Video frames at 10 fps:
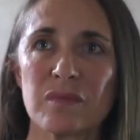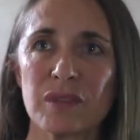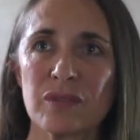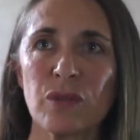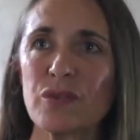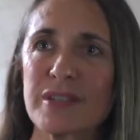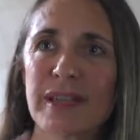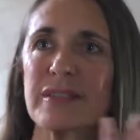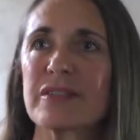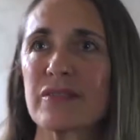But no
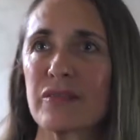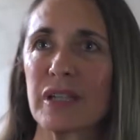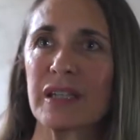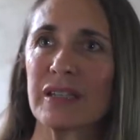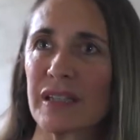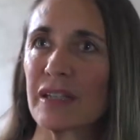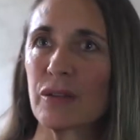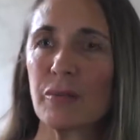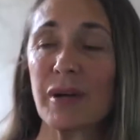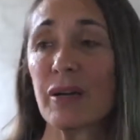sense of anything,
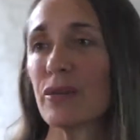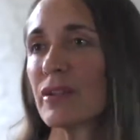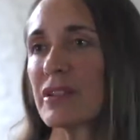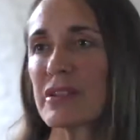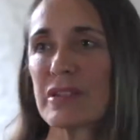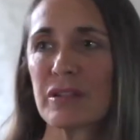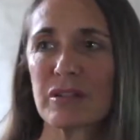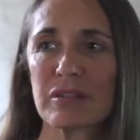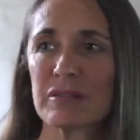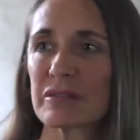no boundaries,
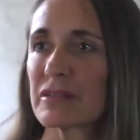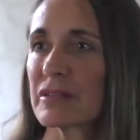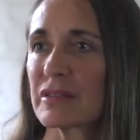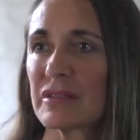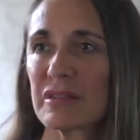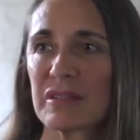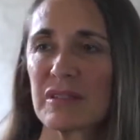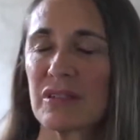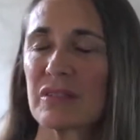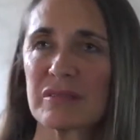no
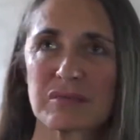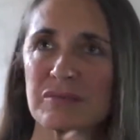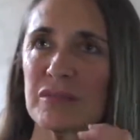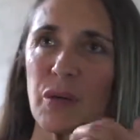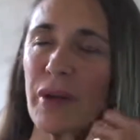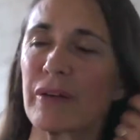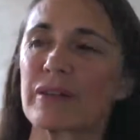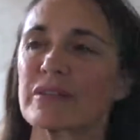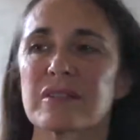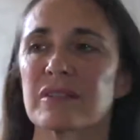no
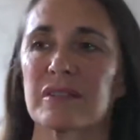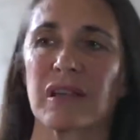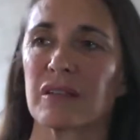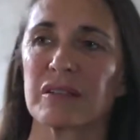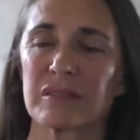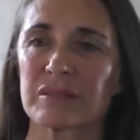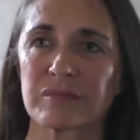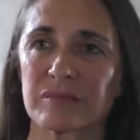awareness at all.